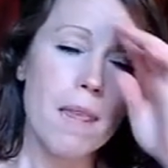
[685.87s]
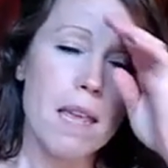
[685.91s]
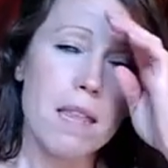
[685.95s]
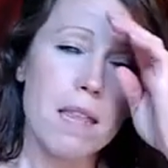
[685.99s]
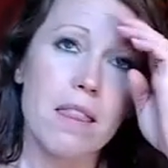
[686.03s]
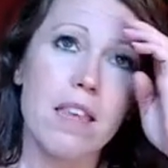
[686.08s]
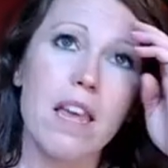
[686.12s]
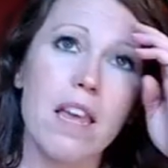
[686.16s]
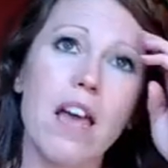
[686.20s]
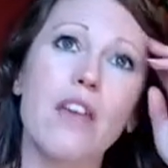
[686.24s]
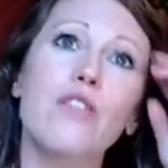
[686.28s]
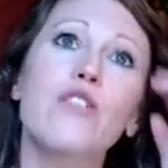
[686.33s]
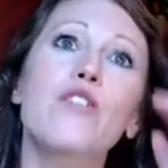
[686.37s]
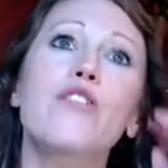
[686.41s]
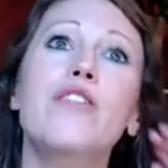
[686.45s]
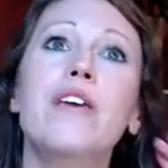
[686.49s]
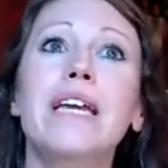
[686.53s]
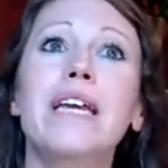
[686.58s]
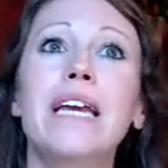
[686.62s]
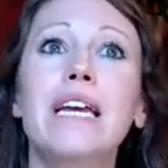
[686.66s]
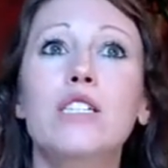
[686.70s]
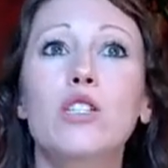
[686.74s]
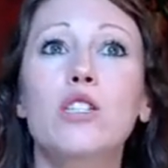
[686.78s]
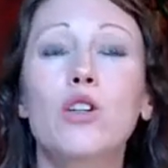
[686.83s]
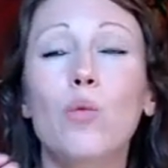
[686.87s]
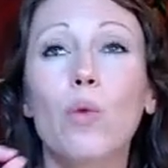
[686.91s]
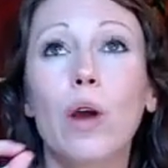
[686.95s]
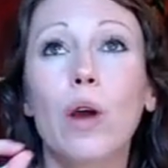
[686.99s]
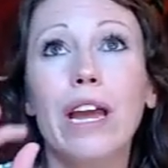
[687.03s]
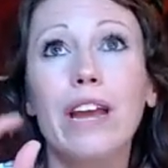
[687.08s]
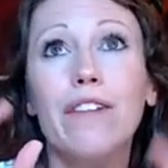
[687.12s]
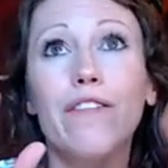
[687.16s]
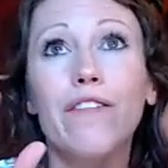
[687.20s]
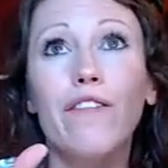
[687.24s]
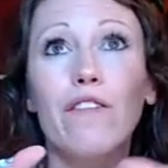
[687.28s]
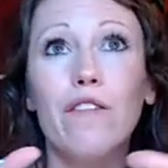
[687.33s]
The other thing is,
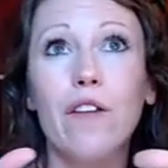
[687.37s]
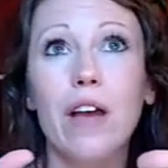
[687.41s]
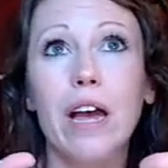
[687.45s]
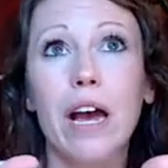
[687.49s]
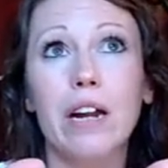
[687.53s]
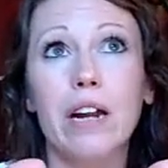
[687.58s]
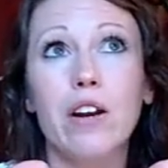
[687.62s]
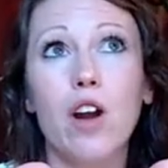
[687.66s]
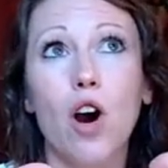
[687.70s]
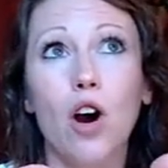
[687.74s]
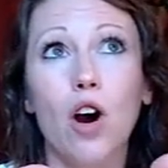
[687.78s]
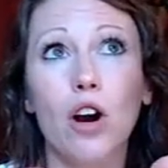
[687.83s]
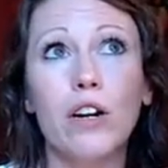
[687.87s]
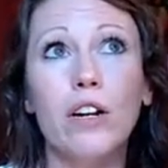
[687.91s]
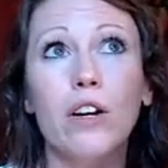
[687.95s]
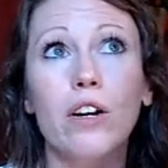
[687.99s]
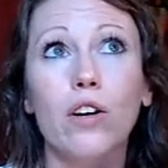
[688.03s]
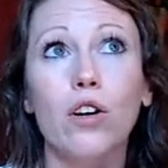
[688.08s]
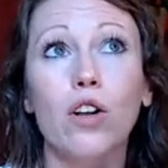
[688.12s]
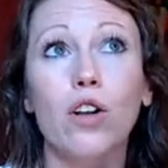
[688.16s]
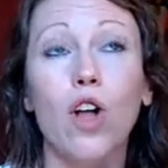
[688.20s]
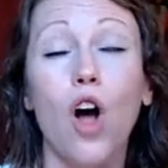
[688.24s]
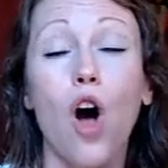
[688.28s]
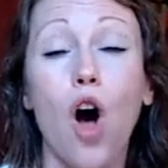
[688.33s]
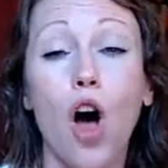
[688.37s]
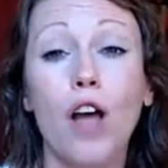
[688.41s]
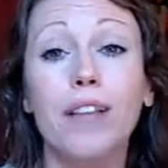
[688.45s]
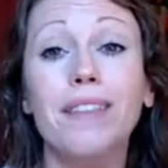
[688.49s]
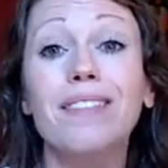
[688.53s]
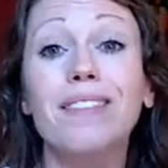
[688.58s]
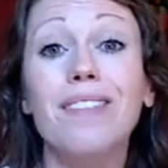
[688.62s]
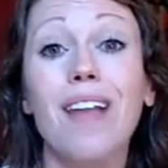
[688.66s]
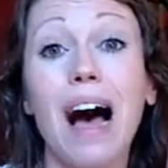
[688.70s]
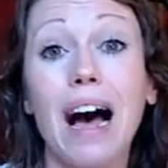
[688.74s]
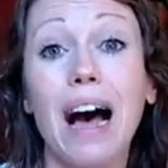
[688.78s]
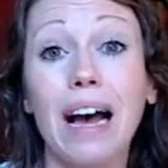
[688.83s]
if an article
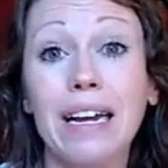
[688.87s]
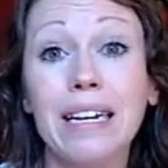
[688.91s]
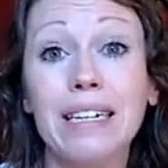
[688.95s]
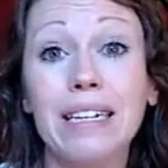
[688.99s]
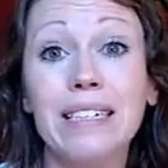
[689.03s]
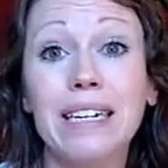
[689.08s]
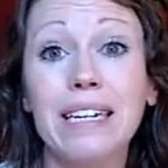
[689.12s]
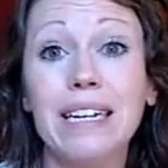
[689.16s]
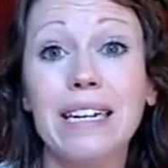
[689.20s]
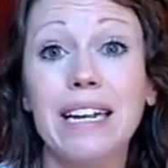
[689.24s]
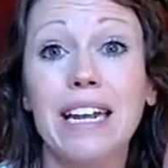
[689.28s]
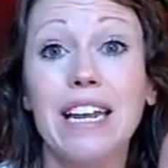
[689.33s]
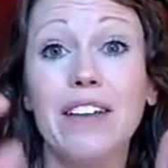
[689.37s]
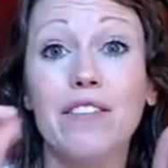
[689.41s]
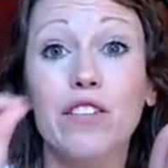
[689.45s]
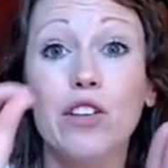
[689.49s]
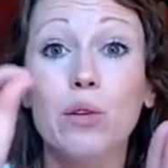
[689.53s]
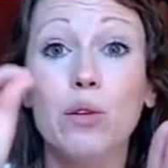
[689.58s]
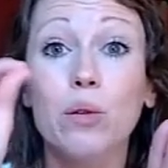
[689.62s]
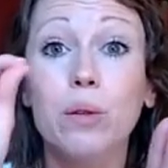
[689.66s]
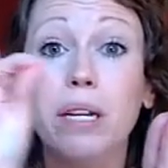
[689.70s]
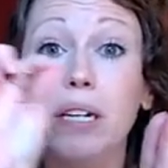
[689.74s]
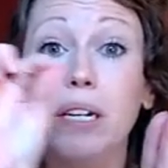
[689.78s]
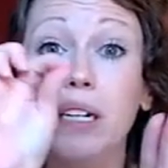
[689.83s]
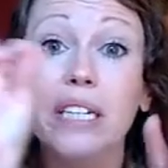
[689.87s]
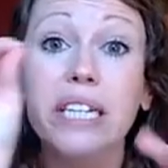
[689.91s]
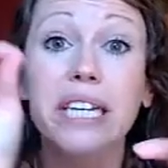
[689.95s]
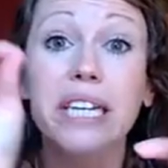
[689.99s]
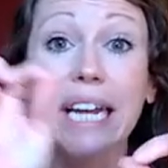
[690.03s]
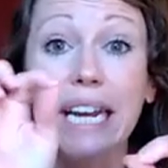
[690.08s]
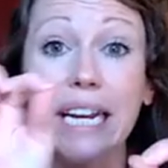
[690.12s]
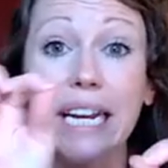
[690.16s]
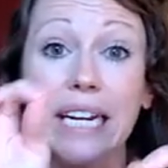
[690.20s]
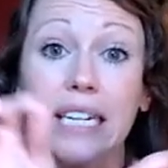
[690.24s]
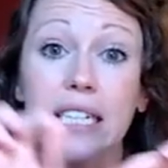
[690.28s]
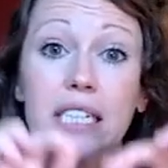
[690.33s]
online gives you little
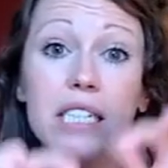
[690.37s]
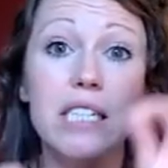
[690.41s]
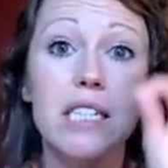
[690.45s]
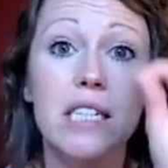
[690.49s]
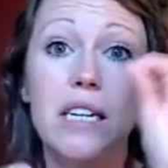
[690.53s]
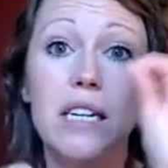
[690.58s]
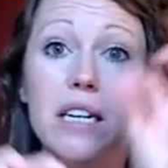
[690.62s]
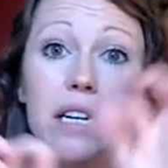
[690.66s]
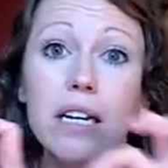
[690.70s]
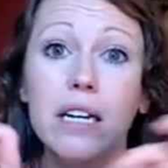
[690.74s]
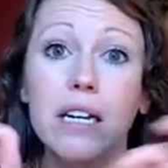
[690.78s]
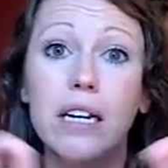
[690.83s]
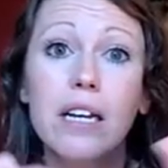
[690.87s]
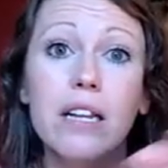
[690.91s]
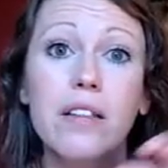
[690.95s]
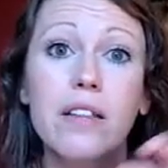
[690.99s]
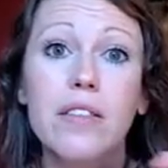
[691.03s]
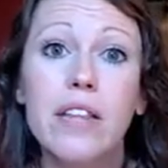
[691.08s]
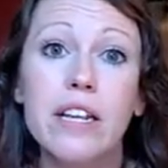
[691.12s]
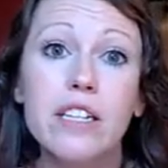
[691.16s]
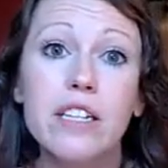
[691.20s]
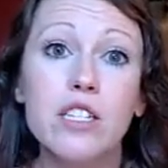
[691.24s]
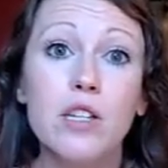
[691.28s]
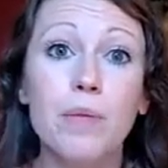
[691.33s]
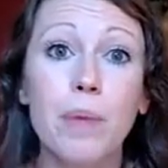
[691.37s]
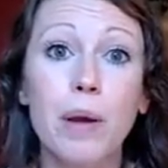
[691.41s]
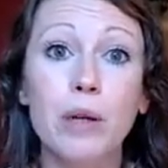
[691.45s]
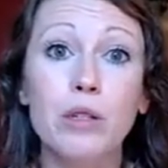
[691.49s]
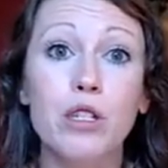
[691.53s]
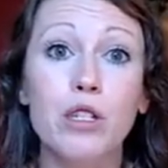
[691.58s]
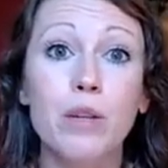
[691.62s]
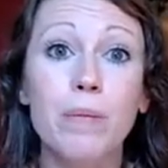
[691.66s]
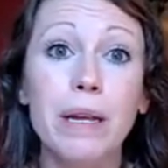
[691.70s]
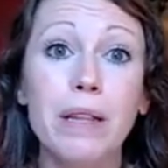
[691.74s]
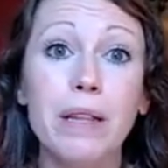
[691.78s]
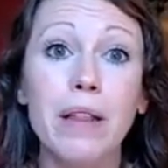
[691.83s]
links that's
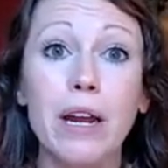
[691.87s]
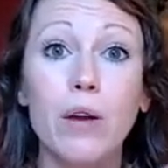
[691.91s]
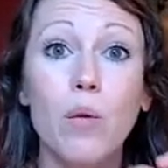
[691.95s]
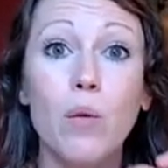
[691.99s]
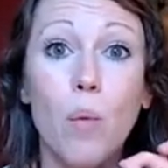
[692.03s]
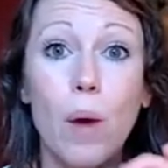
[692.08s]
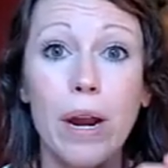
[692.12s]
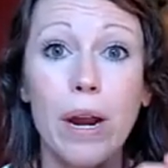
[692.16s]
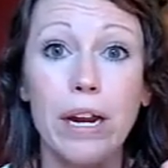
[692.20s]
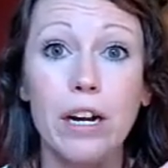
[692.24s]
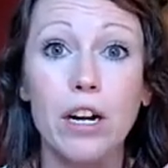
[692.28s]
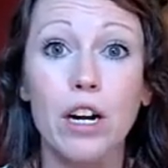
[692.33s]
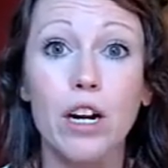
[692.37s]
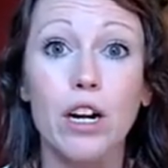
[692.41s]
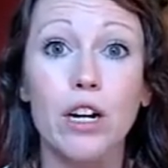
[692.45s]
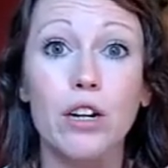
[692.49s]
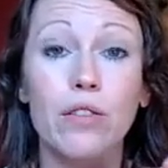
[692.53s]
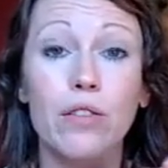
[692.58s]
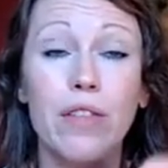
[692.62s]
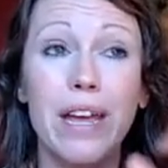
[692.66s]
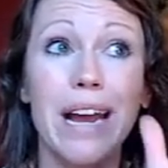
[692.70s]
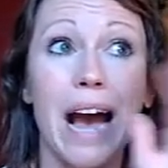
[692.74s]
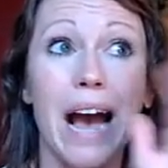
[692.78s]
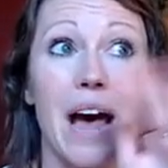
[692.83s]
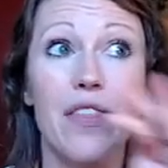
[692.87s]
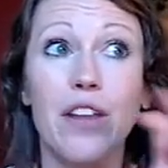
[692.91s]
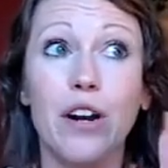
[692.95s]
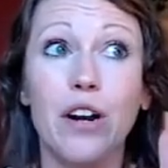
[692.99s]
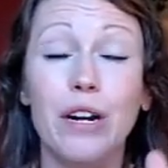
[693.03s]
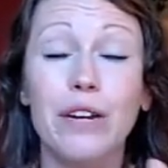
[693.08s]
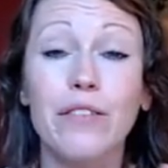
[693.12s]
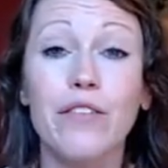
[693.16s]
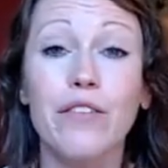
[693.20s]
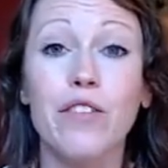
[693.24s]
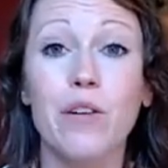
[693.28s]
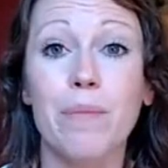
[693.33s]
supposed to be like where they got
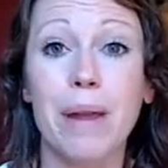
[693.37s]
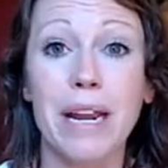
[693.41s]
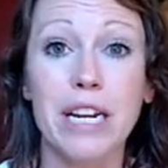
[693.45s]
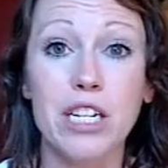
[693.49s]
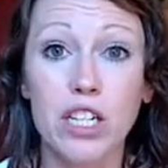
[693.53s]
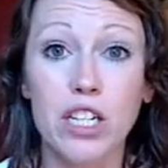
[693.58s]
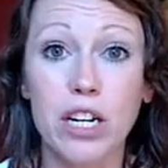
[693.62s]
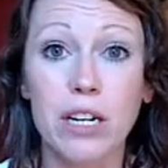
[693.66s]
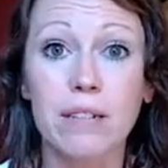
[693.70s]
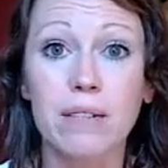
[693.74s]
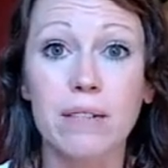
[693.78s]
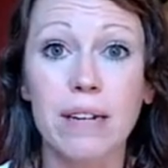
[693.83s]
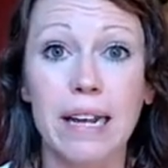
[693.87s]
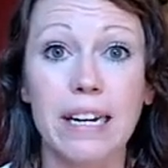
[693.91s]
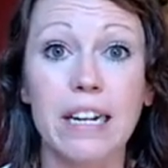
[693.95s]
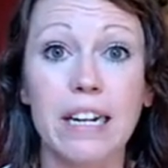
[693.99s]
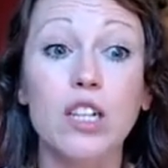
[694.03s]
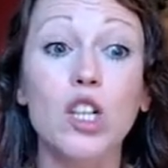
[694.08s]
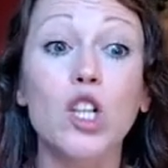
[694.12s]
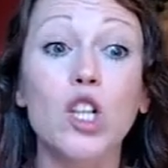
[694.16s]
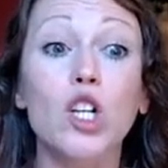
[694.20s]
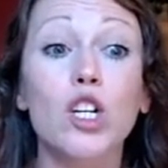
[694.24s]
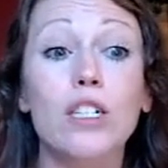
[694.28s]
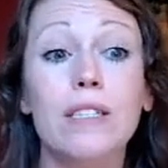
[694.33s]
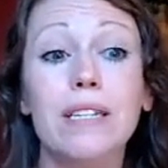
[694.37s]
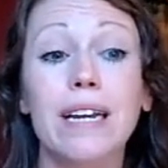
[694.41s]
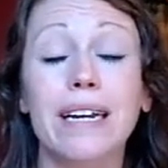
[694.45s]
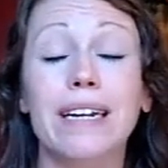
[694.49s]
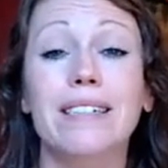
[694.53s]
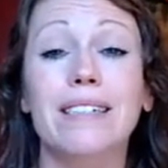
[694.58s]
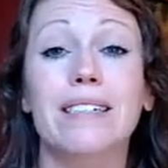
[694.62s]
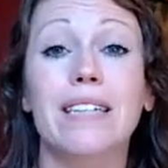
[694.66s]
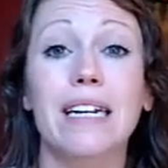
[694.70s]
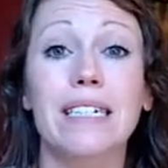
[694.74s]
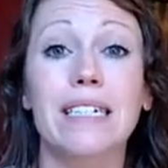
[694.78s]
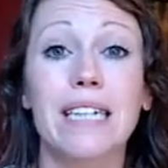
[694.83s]
their information and it looks like
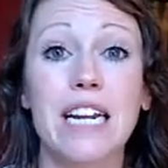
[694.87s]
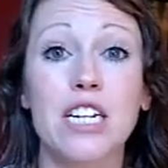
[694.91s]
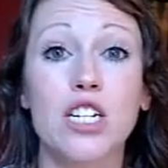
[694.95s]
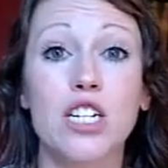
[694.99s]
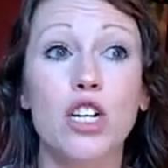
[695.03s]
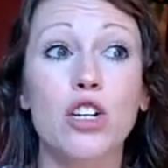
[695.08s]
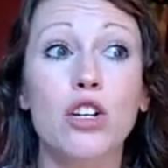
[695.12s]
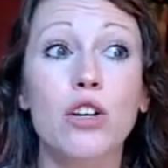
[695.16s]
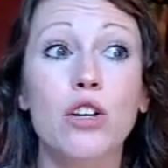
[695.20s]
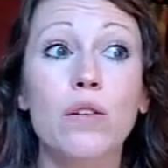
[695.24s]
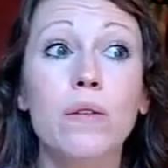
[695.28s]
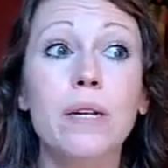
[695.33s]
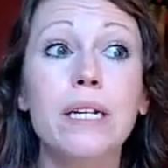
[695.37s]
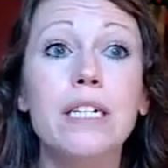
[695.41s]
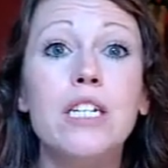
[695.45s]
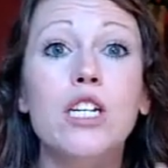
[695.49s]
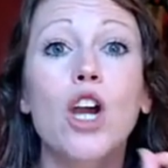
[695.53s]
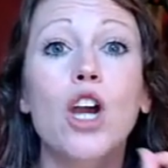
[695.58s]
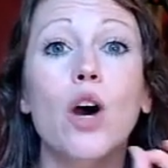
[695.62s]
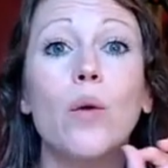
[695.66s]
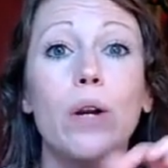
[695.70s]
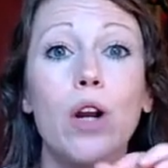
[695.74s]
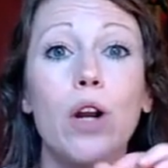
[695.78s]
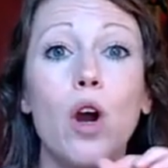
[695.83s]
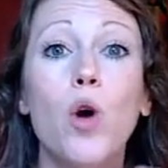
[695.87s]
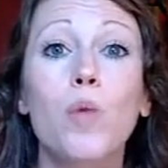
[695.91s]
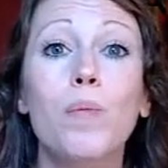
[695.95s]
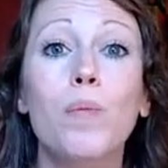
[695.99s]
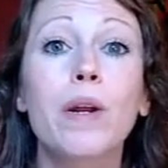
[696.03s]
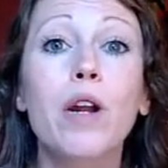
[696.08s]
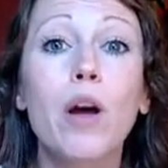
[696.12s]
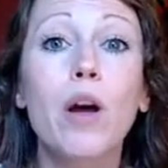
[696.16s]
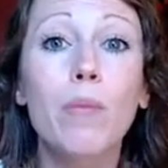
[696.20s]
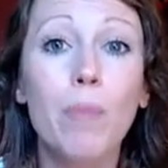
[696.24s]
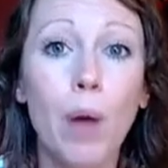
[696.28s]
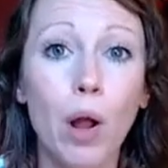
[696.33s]
a citation, you need to go and
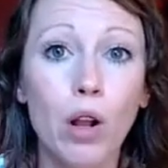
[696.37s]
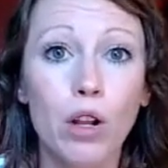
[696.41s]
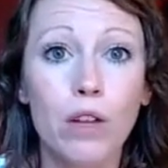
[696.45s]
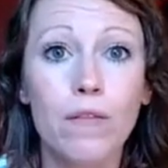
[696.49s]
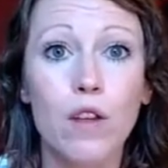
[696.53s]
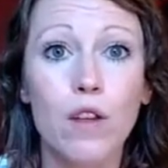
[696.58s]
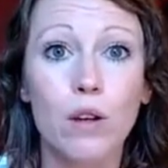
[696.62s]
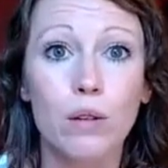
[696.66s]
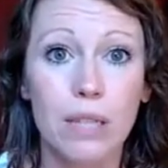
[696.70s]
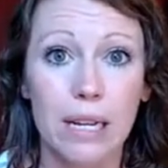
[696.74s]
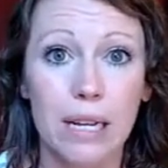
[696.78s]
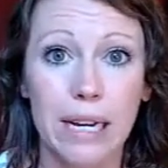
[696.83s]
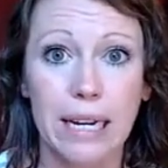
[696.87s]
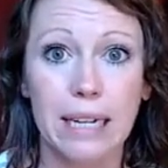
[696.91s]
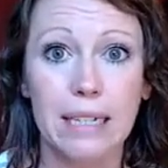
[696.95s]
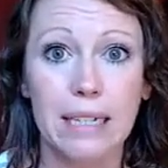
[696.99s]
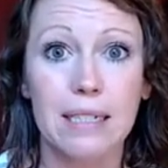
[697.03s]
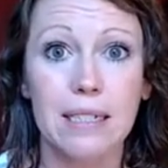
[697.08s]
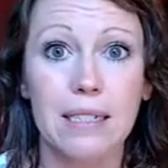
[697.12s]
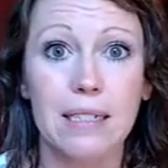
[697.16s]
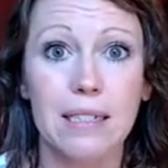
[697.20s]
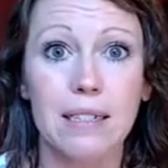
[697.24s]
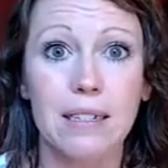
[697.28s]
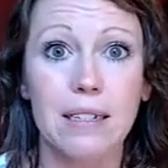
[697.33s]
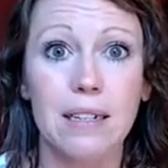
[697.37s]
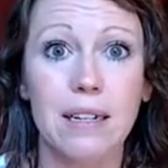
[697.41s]
open up all of those links.